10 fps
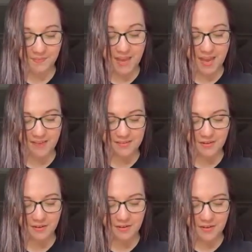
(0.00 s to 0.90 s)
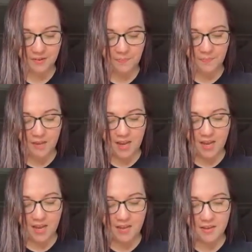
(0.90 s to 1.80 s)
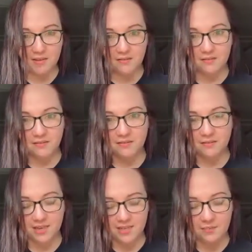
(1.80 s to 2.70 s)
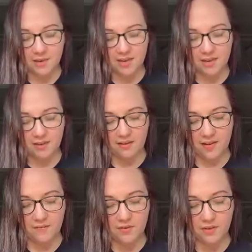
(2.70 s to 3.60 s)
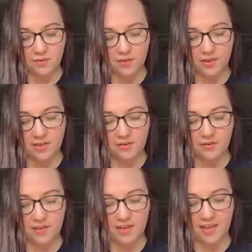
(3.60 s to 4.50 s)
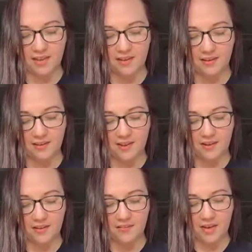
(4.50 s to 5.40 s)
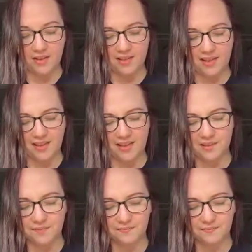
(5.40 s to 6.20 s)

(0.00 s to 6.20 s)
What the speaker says: Yeah, so I did my inventory the other day and I've got like,